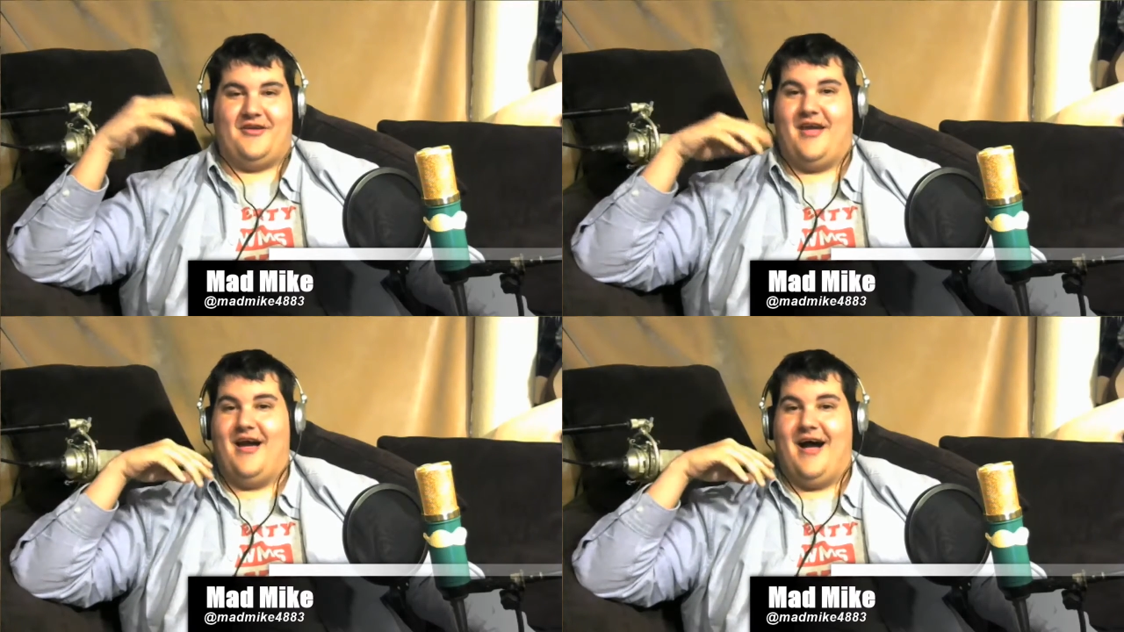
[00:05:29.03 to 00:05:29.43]

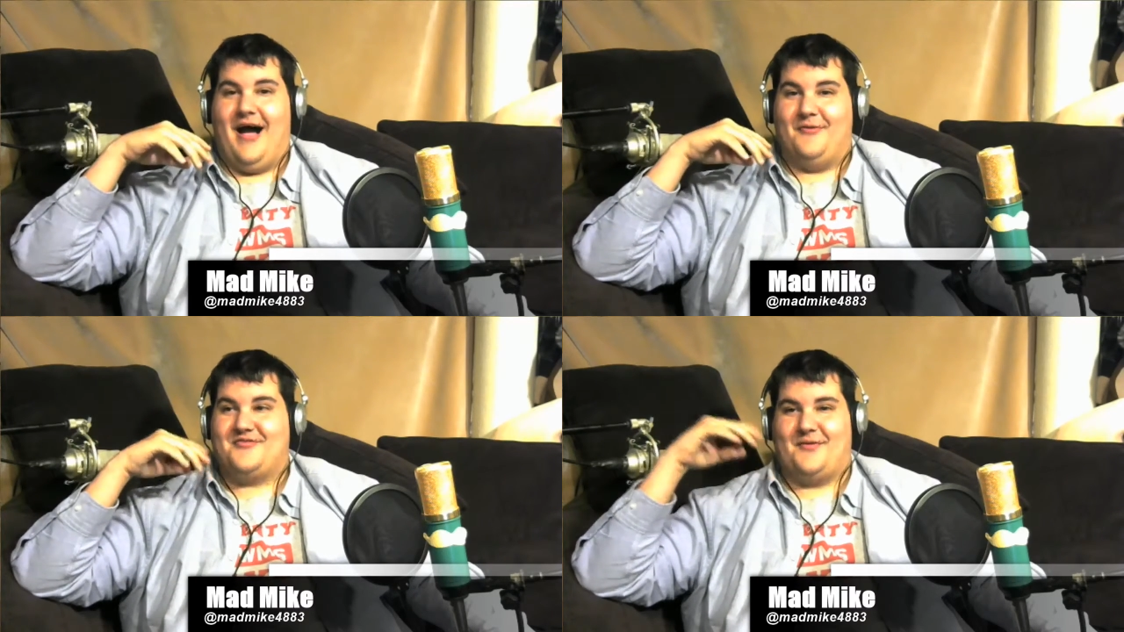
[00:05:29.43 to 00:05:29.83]
Like
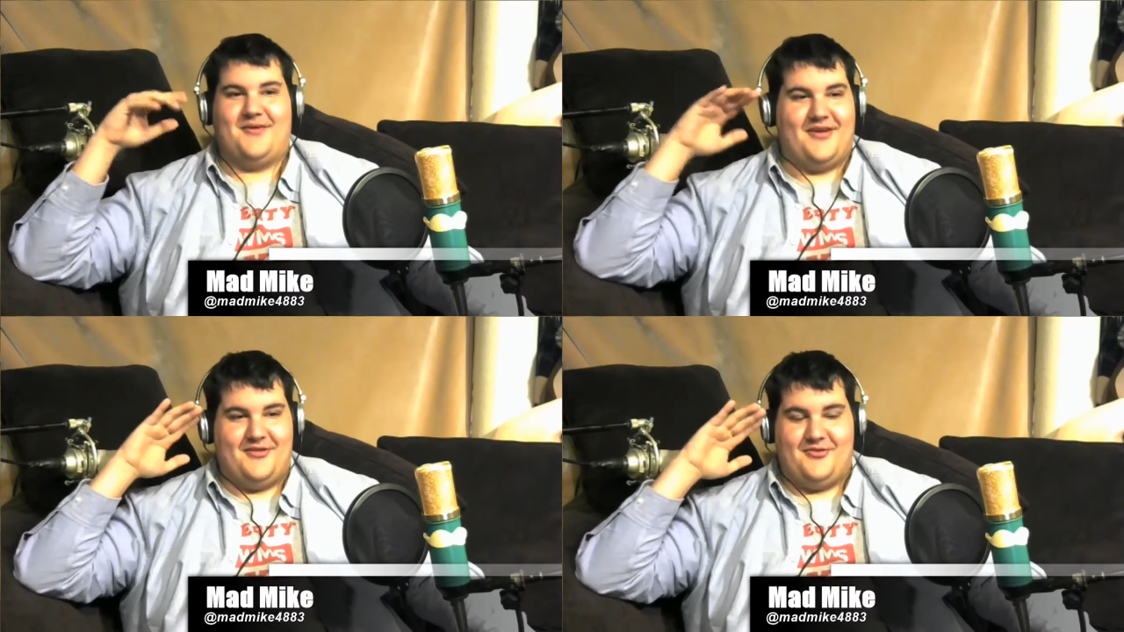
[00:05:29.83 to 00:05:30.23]
I was
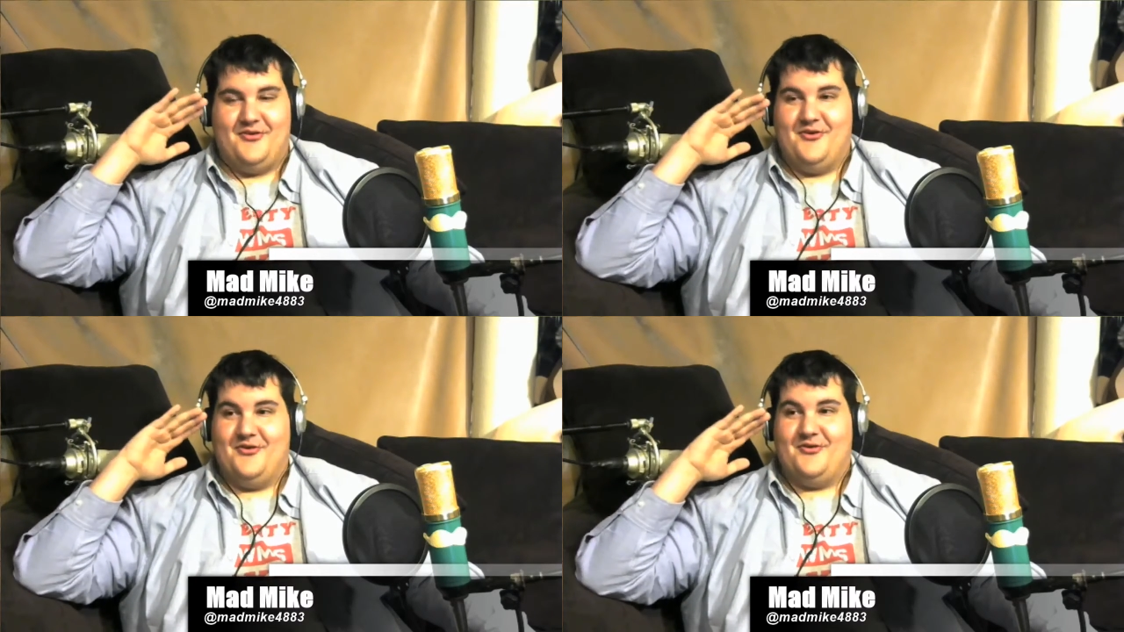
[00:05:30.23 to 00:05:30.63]
coming in
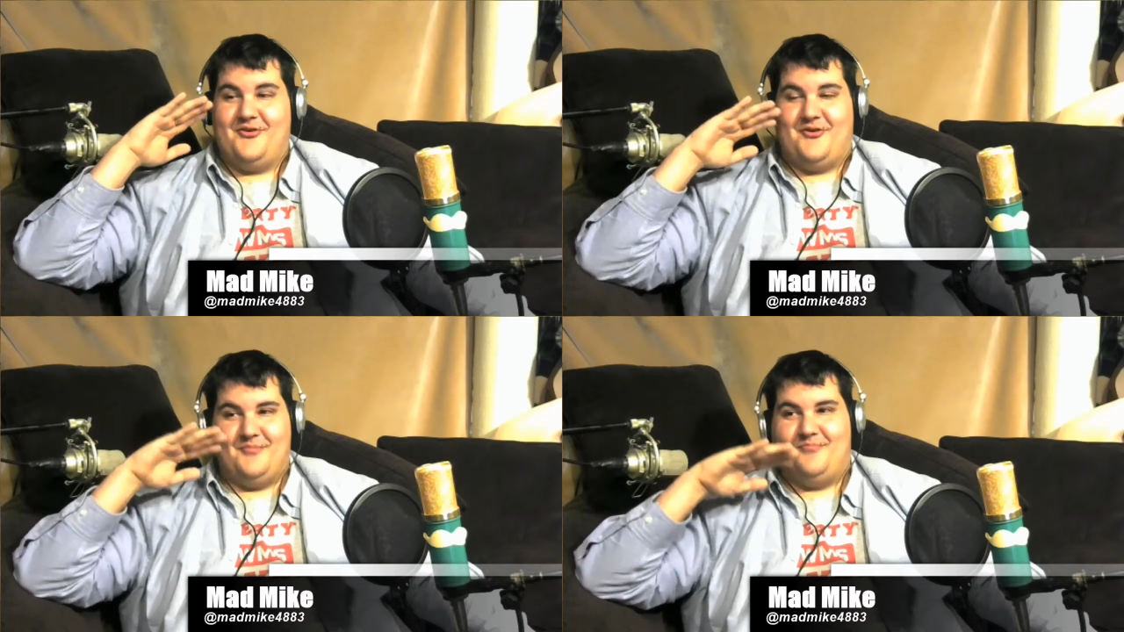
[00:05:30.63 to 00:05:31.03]

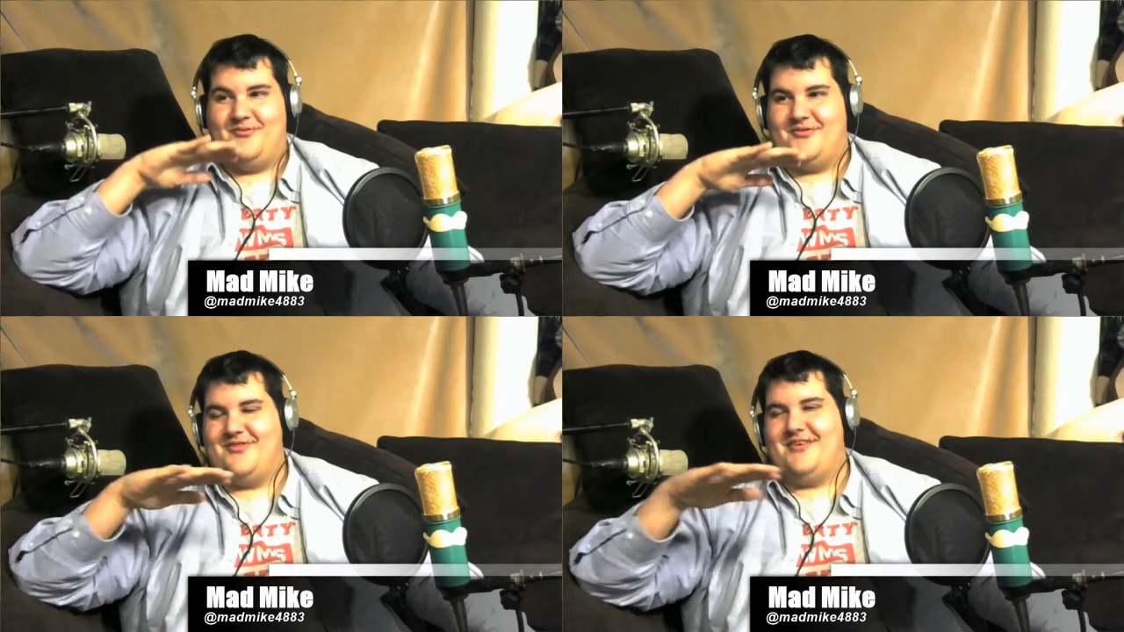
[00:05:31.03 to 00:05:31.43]

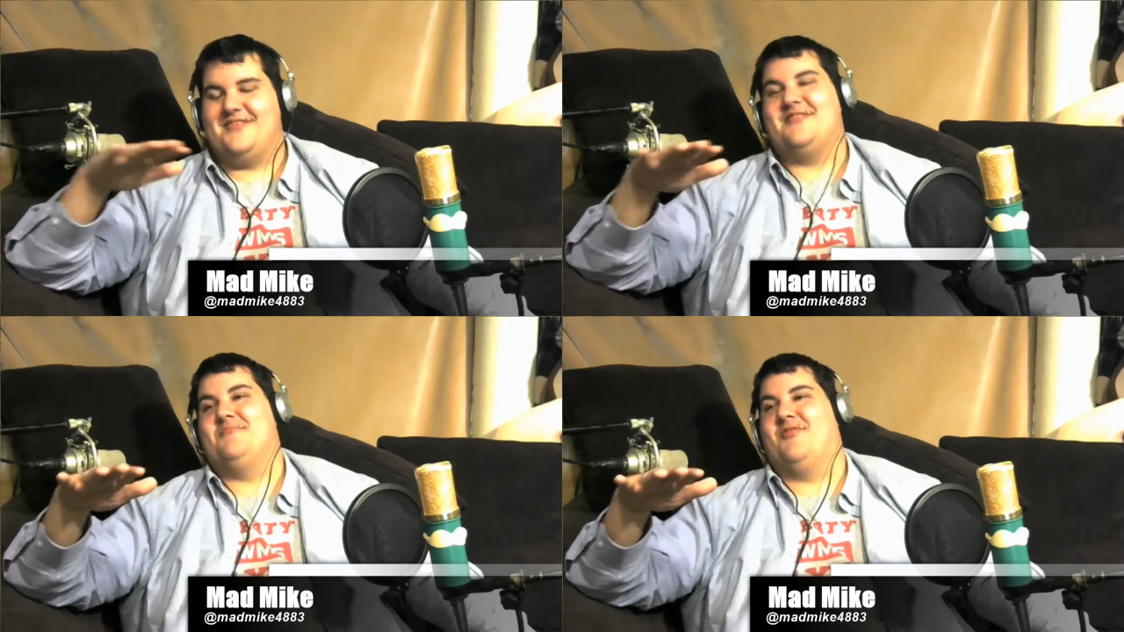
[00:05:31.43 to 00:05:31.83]

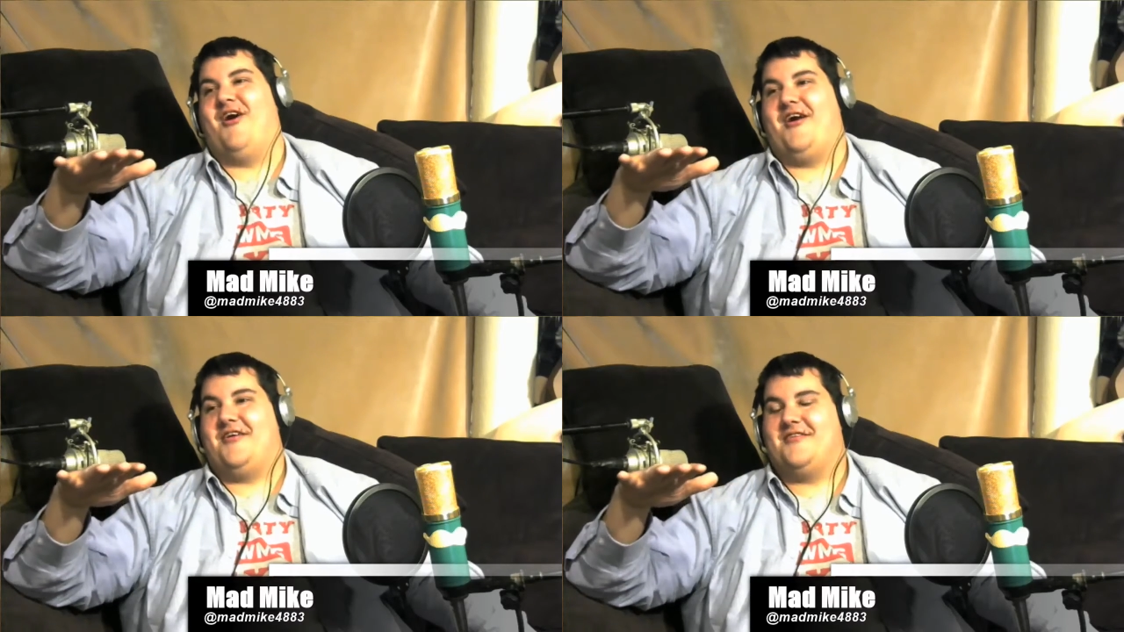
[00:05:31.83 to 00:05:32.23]
completely
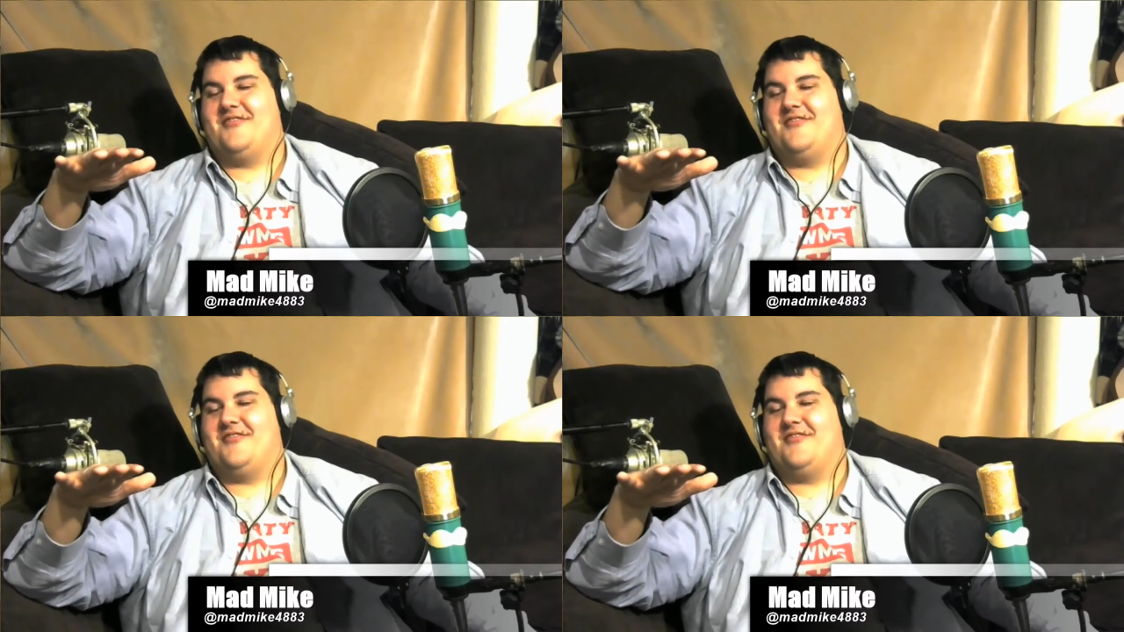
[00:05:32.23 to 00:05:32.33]
blind.